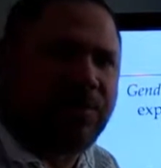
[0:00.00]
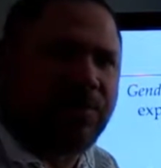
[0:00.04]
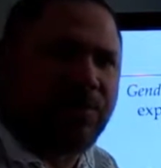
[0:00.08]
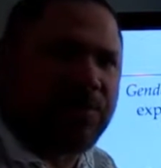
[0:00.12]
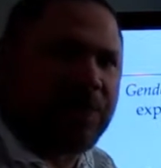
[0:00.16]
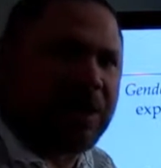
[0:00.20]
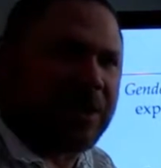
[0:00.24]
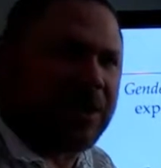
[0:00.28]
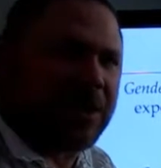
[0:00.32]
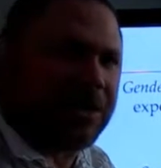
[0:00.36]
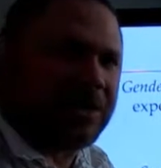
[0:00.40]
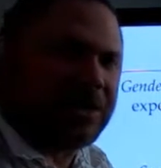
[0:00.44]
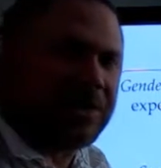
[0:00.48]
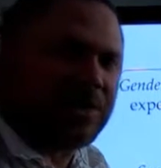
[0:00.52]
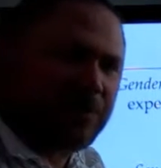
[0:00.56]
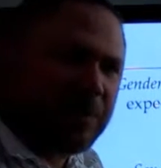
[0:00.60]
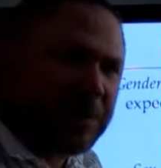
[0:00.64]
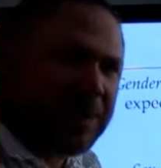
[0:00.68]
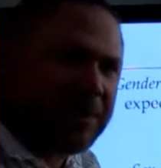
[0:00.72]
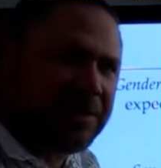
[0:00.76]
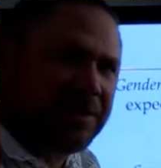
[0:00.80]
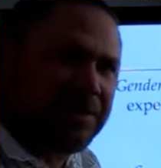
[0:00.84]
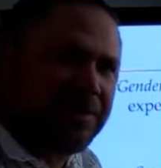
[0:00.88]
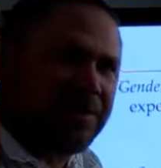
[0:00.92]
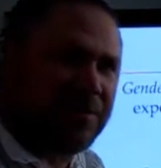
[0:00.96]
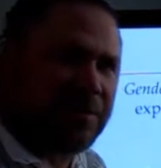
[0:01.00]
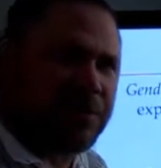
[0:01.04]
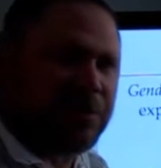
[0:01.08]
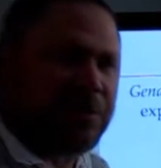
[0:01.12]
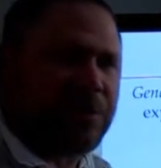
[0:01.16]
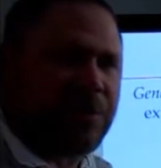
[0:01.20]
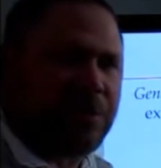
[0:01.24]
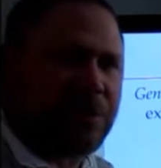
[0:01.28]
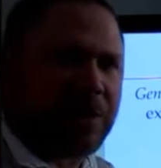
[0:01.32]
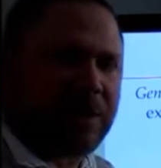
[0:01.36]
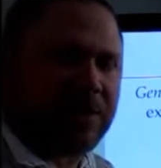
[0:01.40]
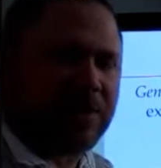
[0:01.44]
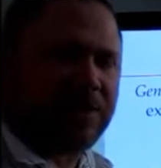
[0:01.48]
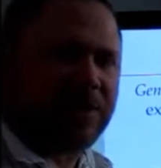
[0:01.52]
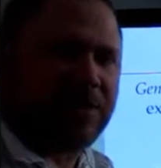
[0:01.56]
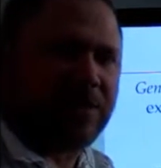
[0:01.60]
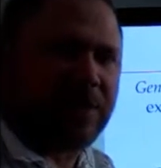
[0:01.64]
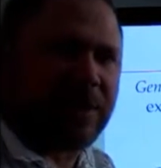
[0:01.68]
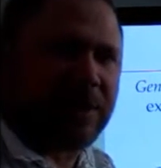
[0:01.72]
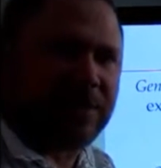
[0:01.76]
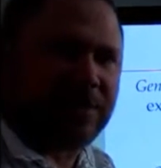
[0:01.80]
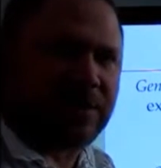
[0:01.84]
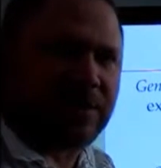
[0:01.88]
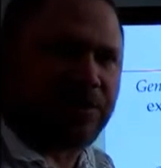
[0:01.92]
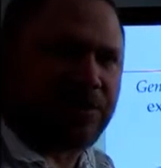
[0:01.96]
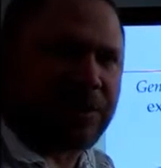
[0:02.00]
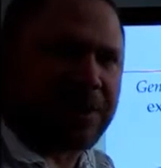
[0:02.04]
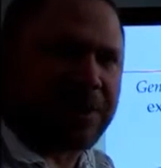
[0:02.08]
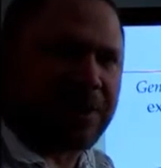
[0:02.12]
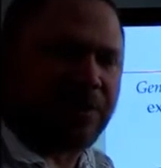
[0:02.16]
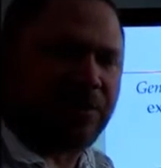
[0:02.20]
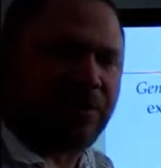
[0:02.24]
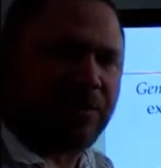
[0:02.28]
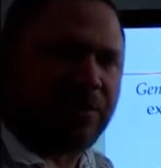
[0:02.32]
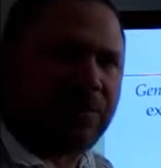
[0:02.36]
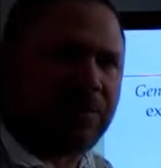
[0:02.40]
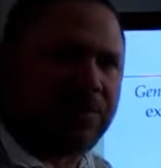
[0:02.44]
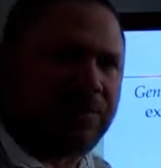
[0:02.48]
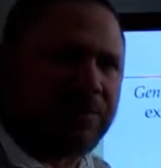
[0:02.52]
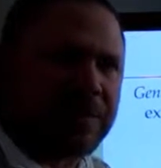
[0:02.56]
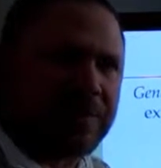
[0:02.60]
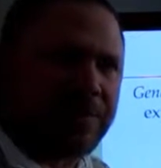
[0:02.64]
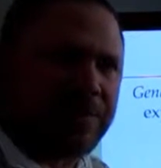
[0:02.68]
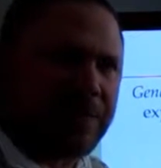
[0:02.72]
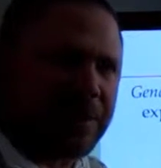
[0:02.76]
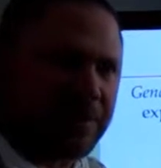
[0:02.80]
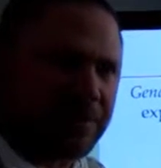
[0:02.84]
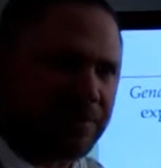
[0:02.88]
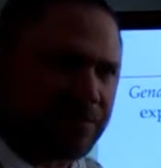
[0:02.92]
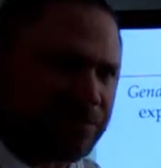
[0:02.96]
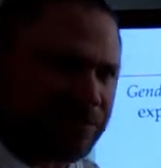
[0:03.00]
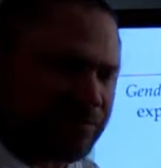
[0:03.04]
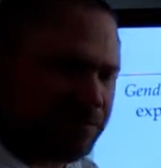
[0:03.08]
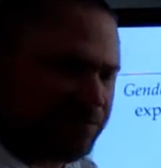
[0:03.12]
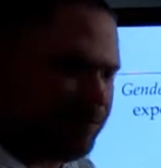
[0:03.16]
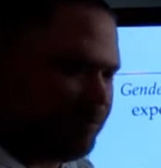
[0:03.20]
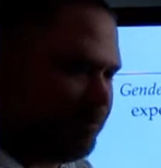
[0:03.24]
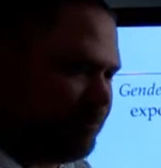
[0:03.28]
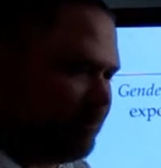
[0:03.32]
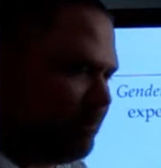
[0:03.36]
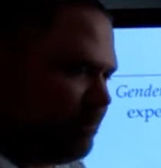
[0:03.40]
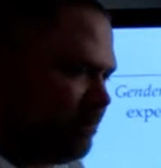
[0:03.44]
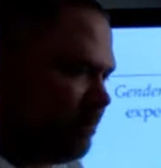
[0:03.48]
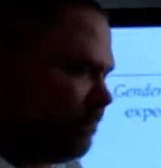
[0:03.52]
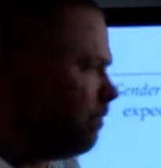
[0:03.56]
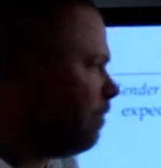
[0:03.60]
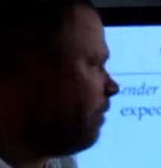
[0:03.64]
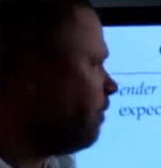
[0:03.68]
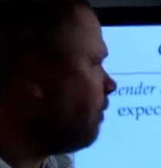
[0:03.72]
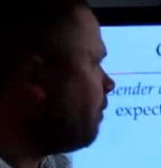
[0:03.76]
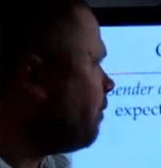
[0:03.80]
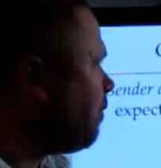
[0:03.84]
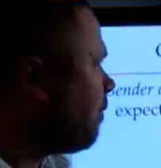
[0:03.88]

that are expected from you as a male or a female. And